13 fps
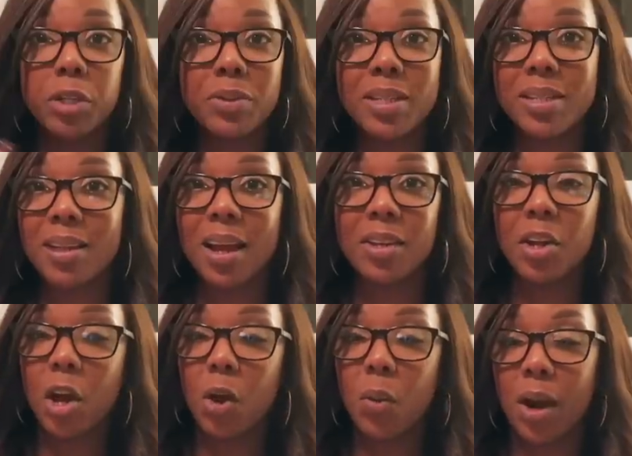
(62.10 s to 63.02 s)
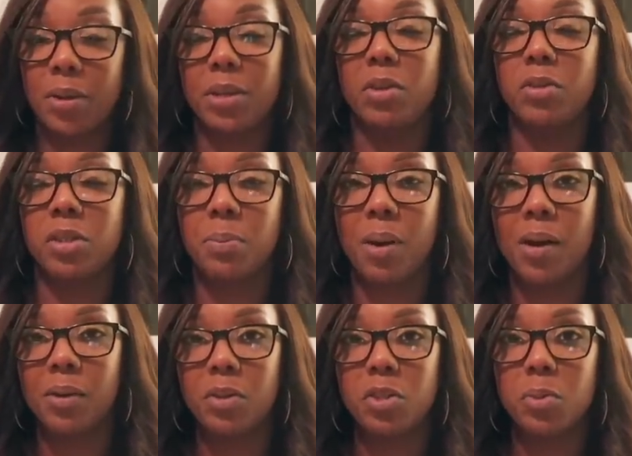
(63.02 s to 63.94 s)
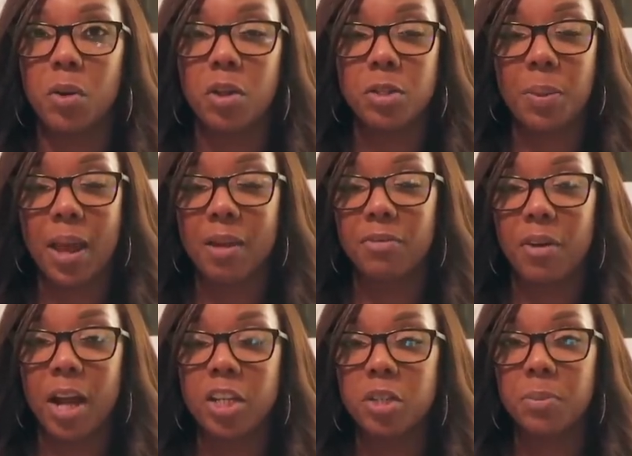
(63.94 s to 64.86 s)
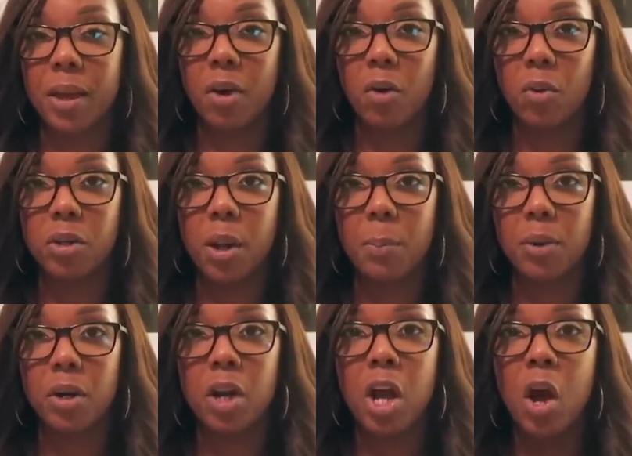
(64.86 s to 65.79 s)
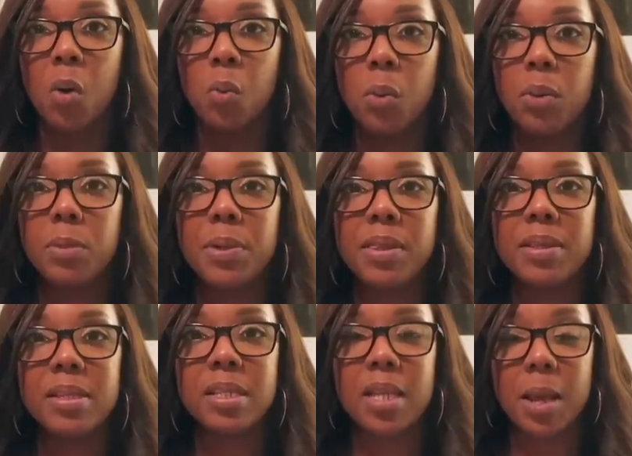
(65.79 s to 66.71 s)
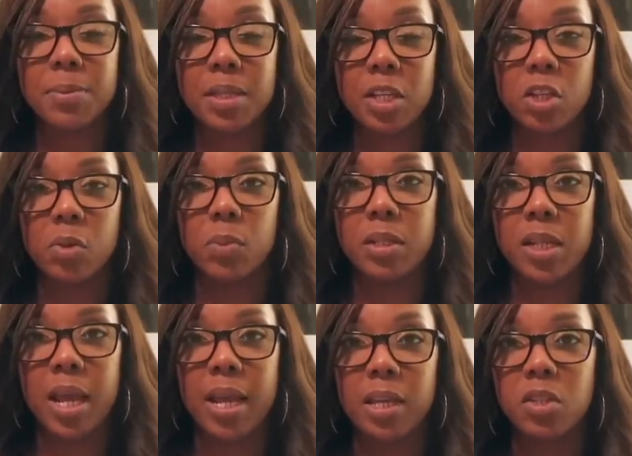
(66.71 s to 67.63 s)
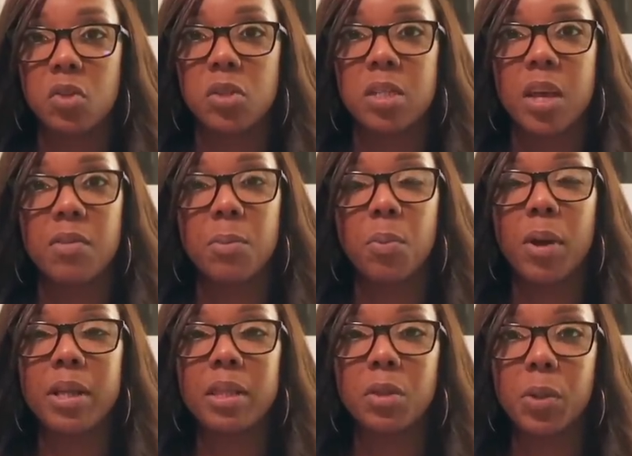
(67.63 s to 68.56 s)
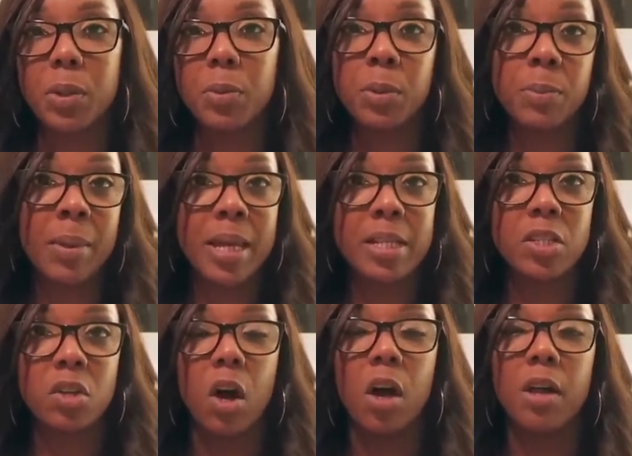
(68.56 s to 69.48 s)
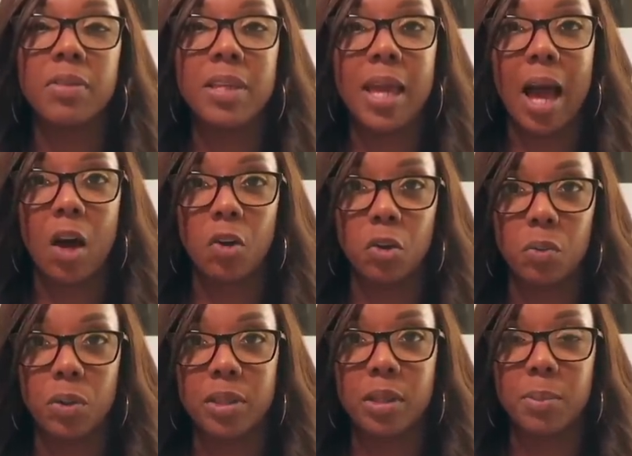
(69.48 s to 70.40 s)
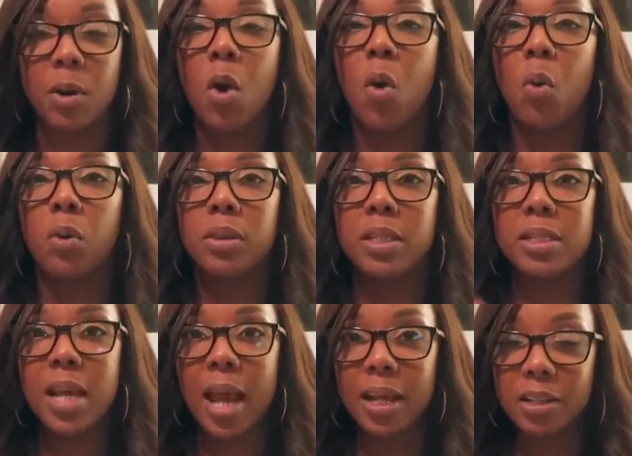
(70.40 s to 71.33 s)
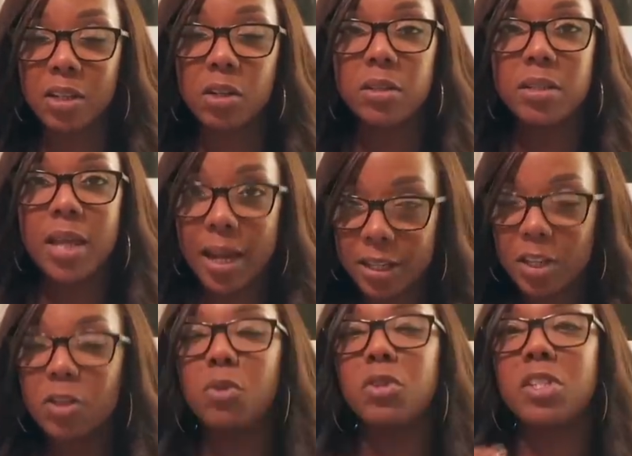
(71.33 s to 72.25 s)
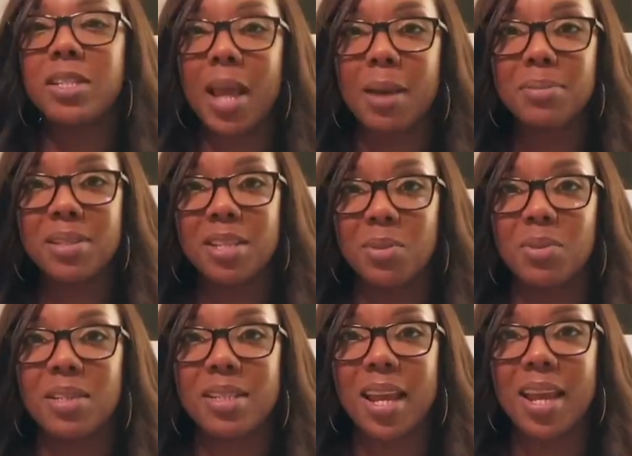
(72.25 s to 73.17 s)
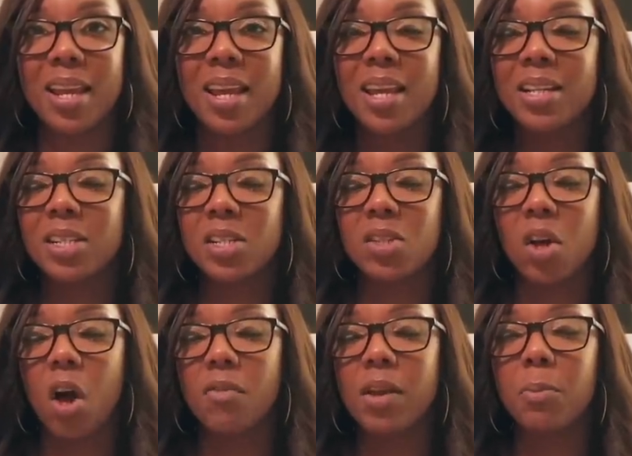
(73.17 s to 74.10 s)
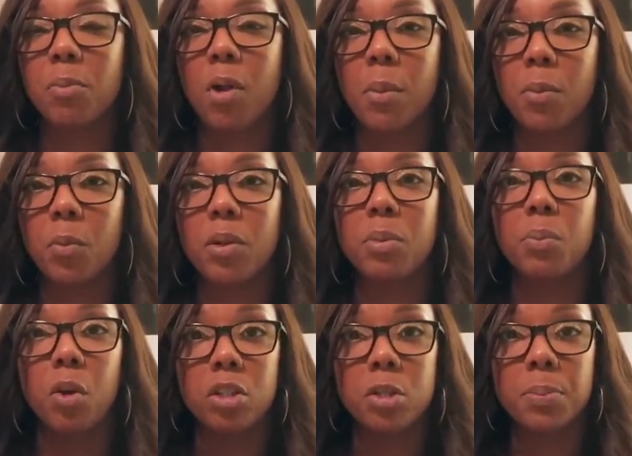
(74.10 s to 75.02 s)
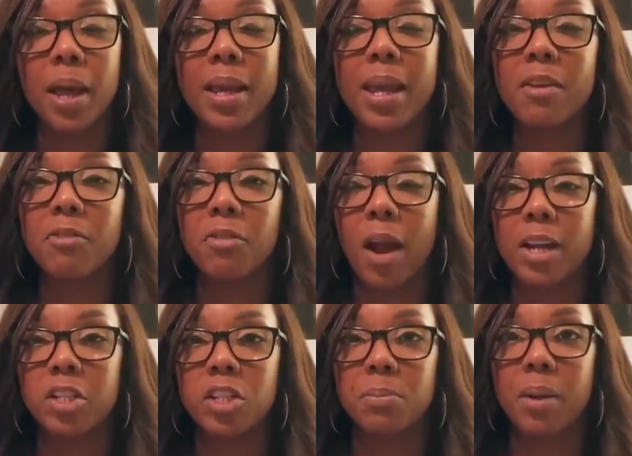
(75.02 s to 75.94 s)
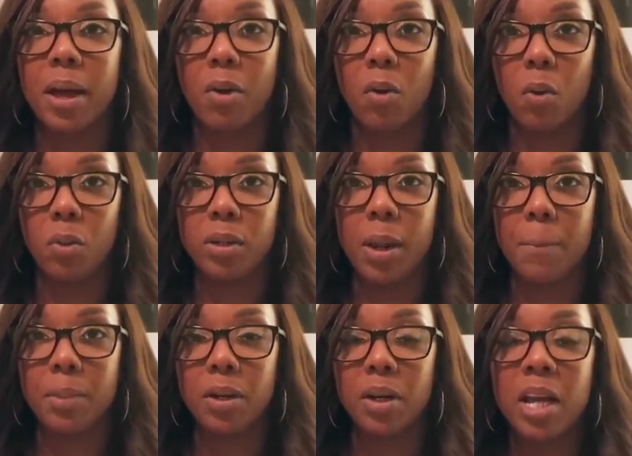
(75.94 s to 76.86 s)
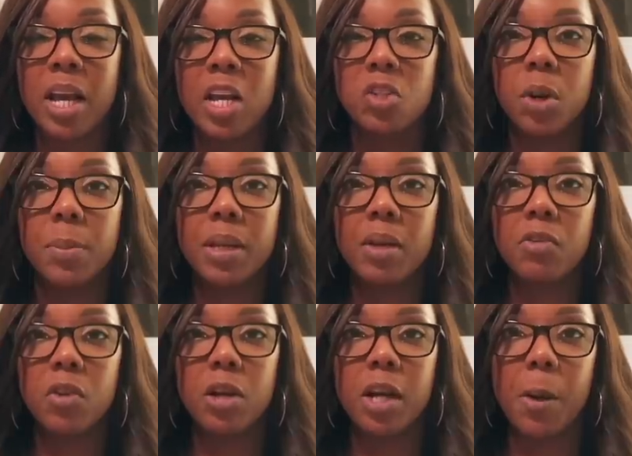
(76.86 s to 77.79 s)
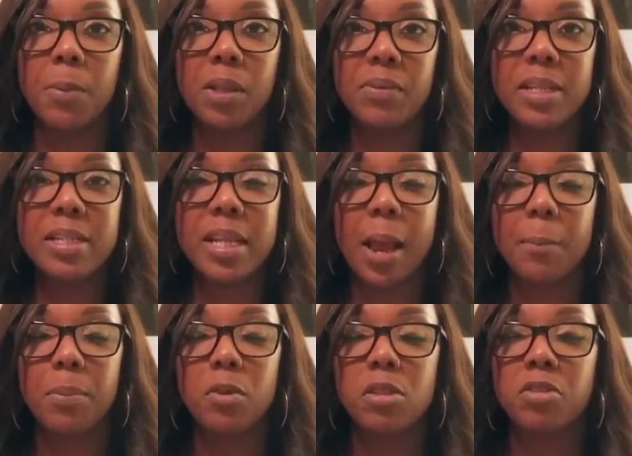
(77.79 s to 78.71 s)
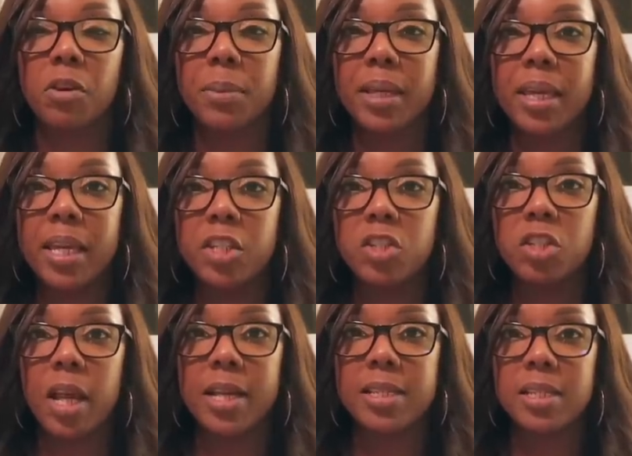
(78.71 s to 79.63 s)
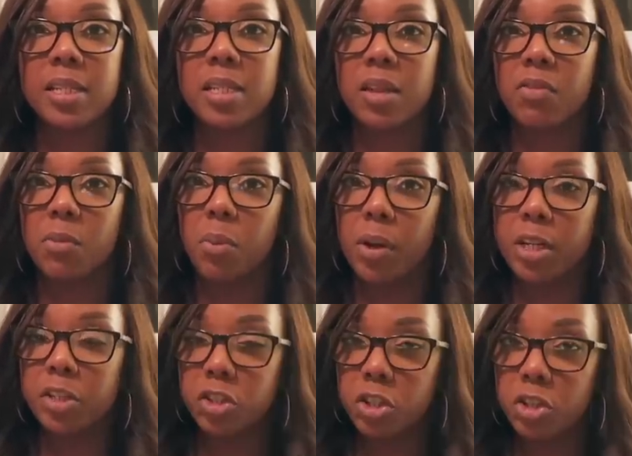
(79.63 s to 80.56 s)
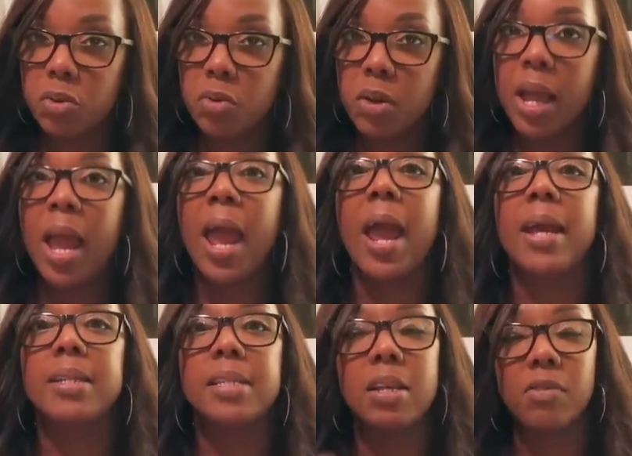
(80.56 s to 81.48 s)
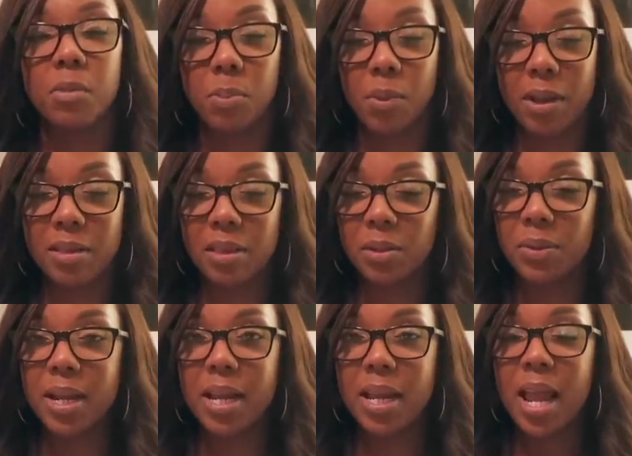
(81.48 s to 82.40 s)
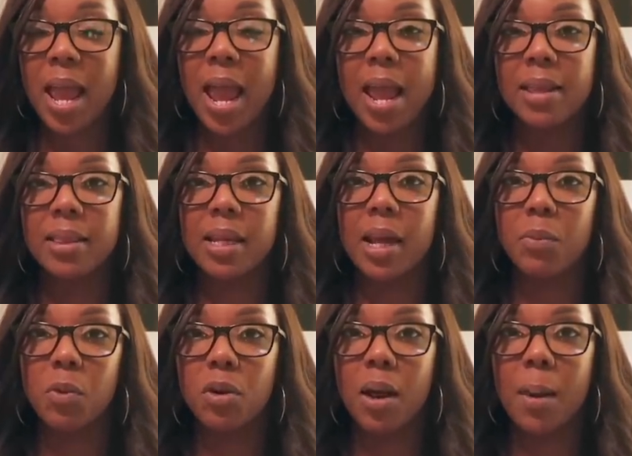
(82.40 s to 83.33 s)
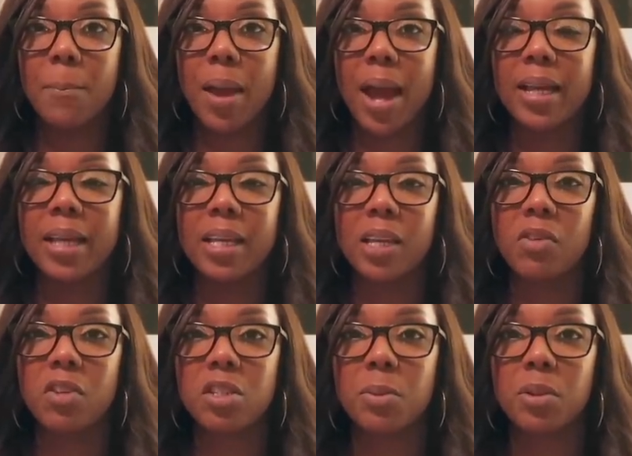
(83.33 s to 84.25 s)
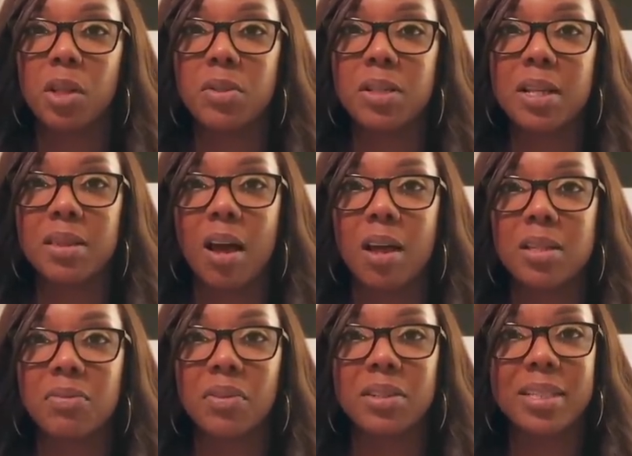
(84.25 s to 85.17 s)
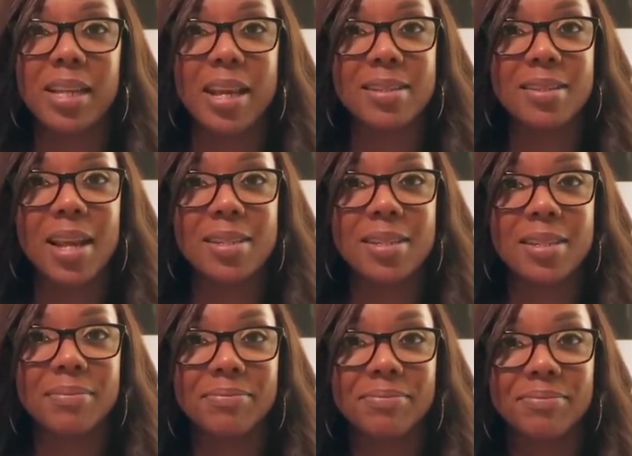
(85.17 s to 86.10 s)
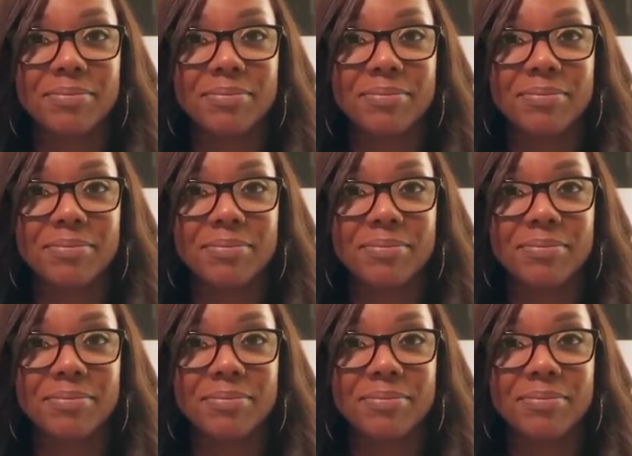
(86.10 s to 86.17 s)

you did not know how to use a model to multiply a fraction by a whole number, what would be the steps that you would take? So seven point three will be based on the algorithm or the tech technical steps you would take to solve a problem when multiplying a fraction by a whole number. So I'm going to give you a couple of examples from each lesson, seven point two and seven point three, and then I will come back and give you some closing thoughts for today's lesson.